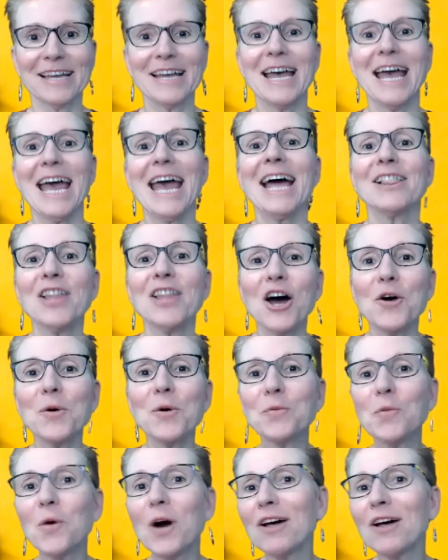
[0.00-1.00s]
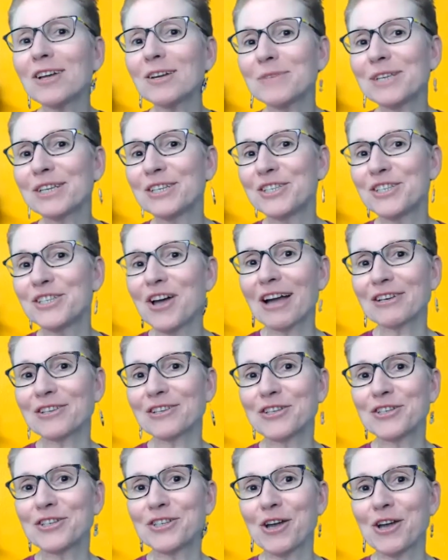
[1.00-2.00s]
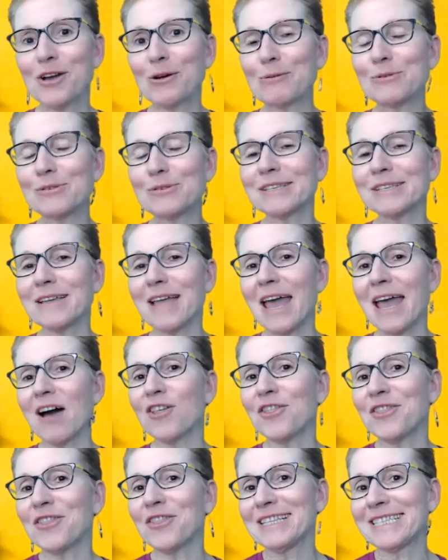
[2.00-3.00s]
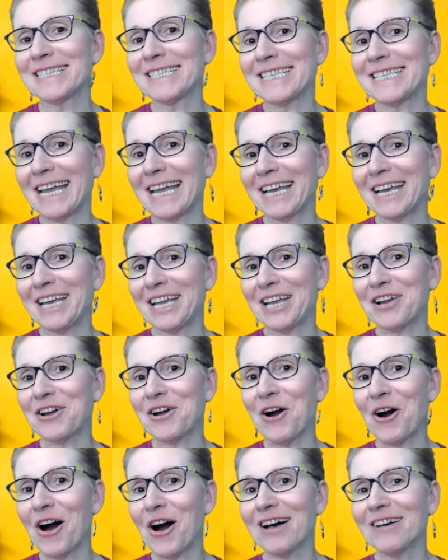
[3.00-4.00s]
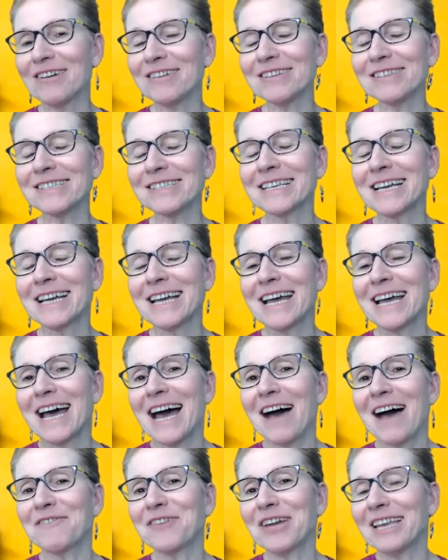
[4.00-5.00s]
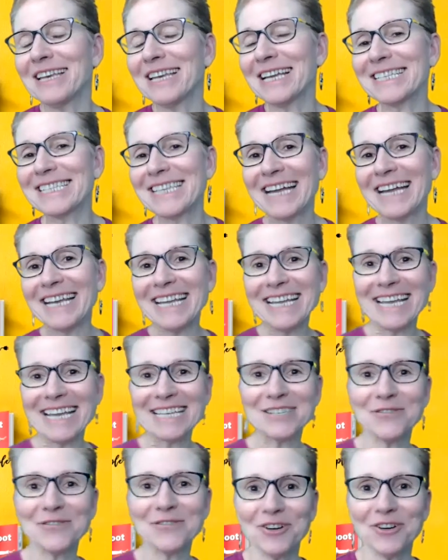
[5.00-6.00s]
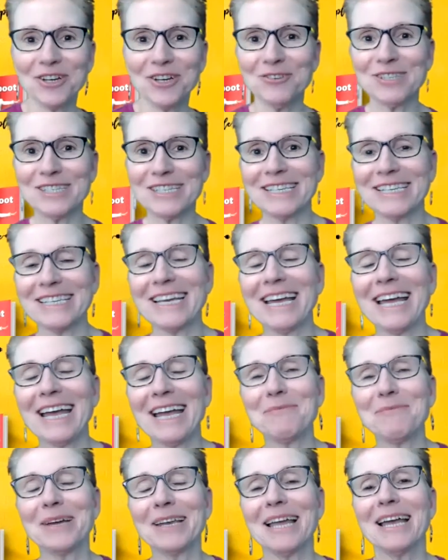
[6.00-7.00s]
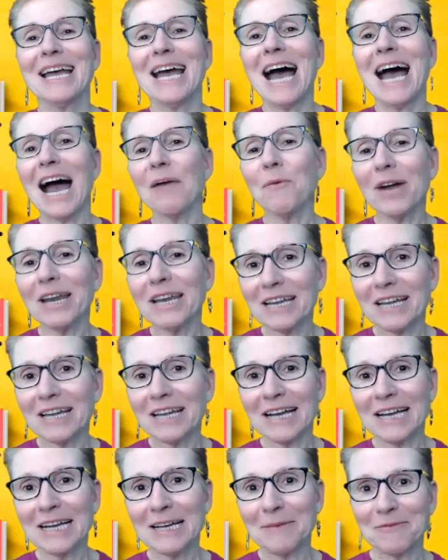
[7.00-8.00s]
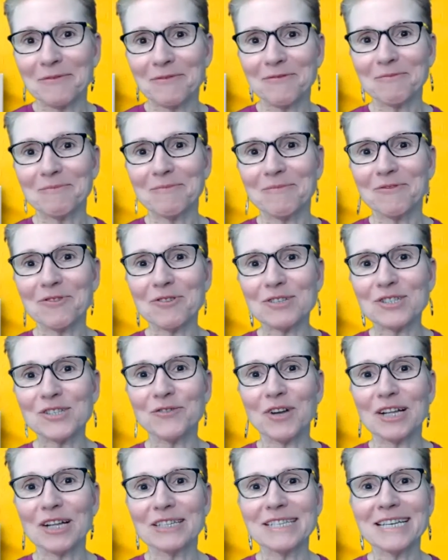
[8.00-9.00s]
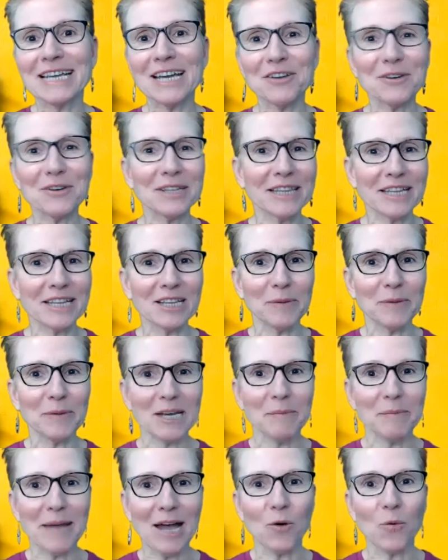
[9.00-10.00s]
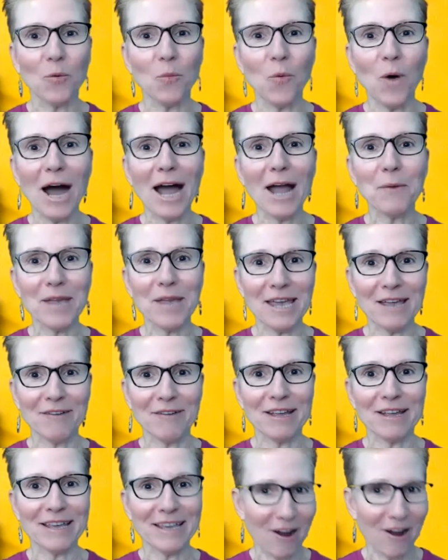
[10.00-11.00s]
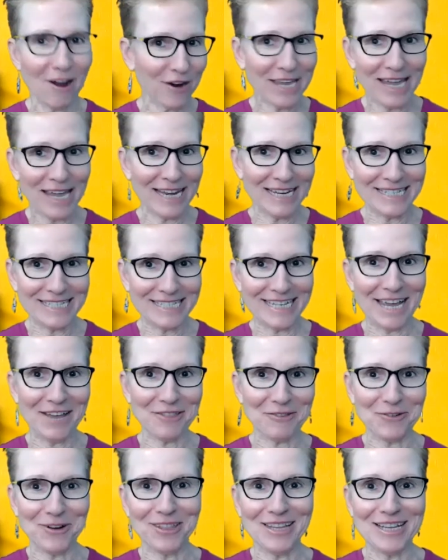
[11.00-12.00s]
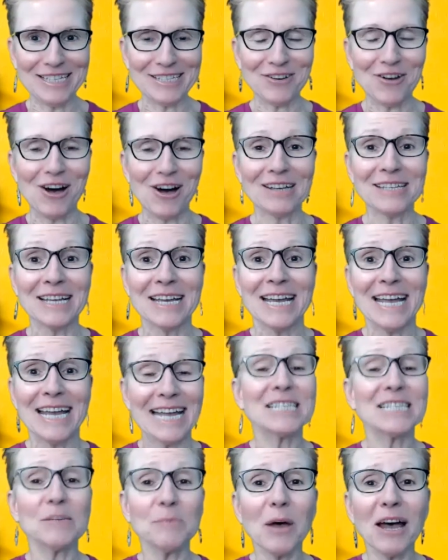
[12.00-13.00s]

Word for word: Hello and welcome to Dr. Joe's Health and Sanity Calls. I've got an exciting guest for you today, but I wanted to first of all tell you a little bit about why we are getting together on these calls. It's about